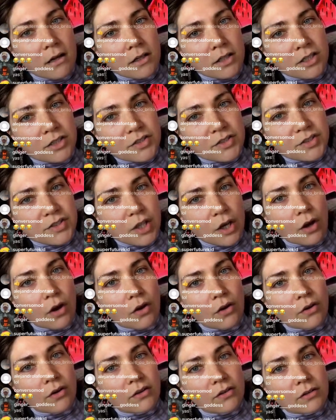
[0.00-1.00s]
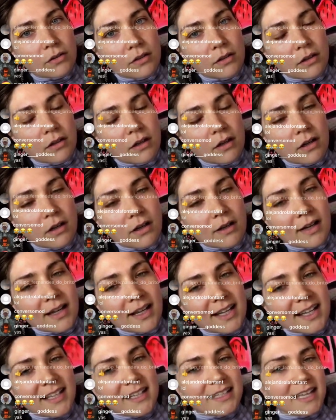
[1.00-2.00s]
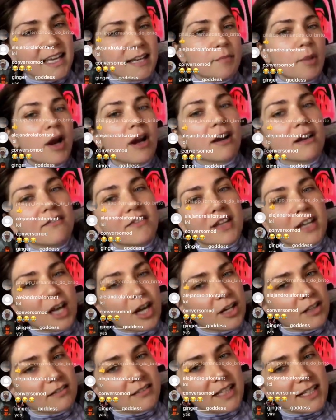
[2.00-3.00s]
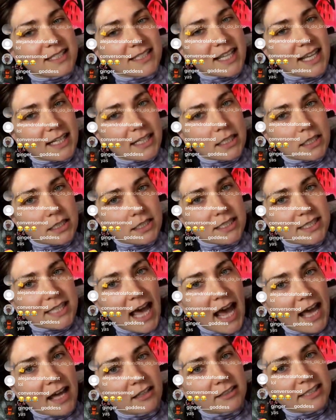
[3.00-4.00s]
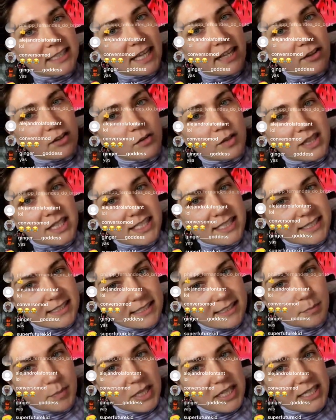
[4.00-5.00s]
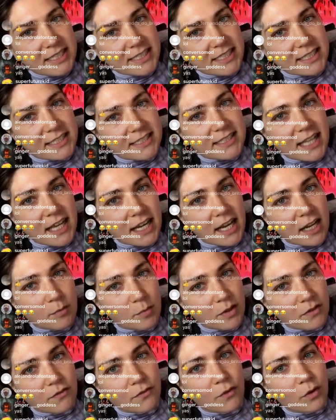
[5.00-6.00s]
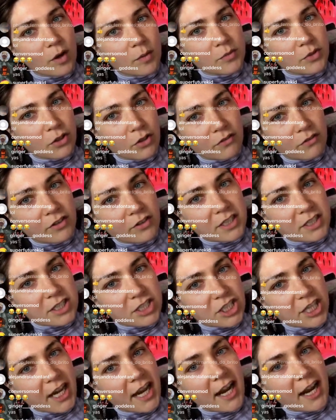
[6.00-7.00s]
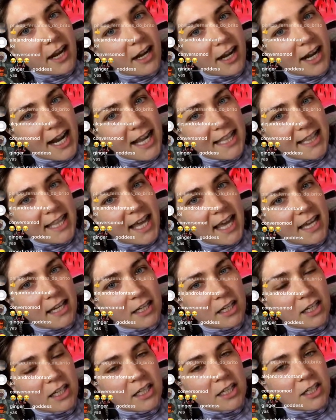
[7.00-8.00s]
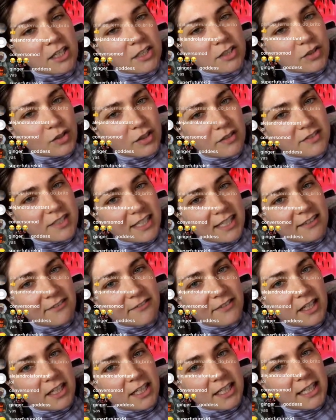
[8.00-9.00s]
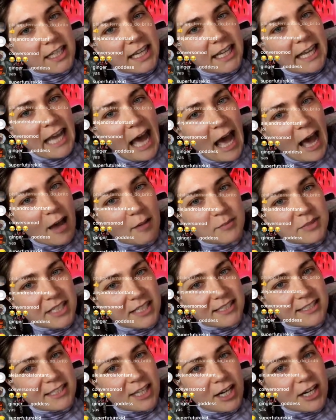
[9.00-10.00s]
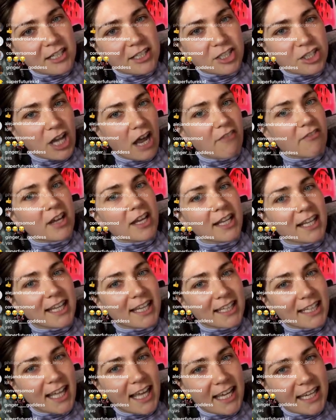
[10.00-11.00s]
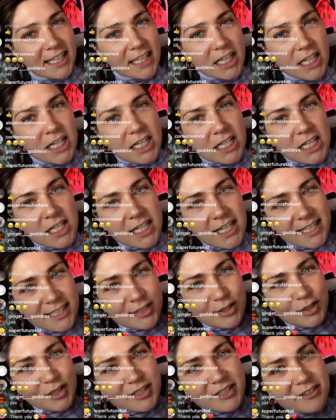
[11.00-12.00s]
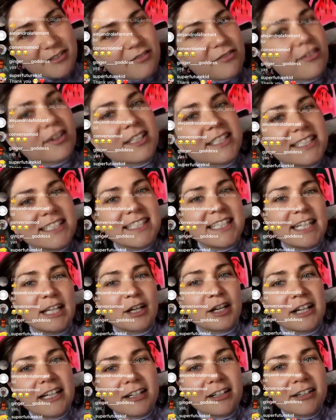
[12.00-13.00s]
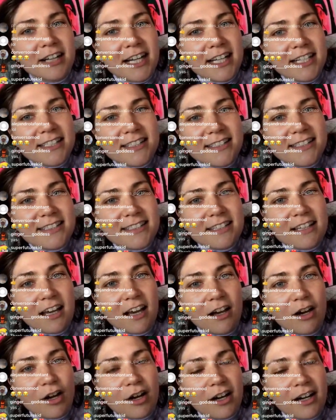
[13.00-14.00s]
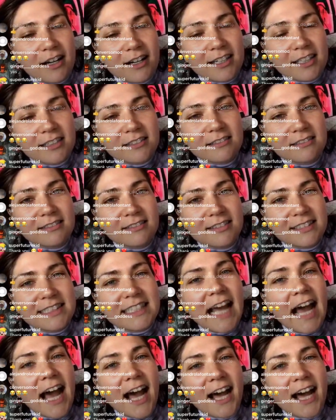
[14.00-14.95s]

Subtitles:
So yeah, part of it is like tiled together with these pieces that had been formed over a chair, and then sort of to like fill in the gaps, I started shoving in like, it sort of deteriorates, or yeah.